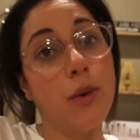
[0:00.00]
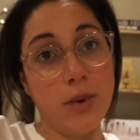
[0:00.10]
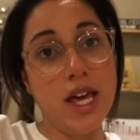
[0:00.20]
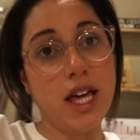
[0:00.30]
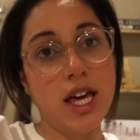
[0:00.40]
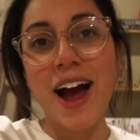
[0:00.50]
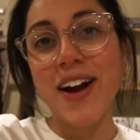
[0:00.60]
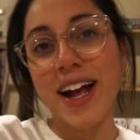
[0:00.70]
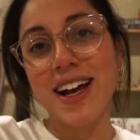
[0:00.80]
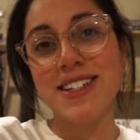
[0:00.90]
a week. All
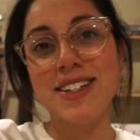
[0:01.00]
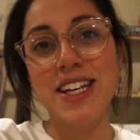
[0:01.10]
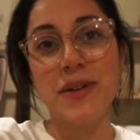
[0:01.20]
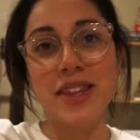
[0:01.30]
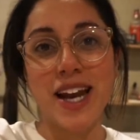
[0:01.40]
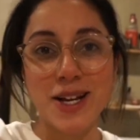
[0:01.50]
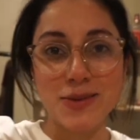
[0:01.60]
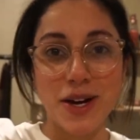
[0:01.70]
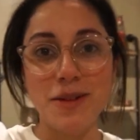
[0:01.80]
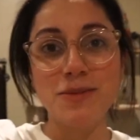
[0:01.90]
right guys, I'll see you in the
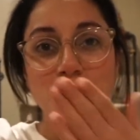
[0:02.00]
next one.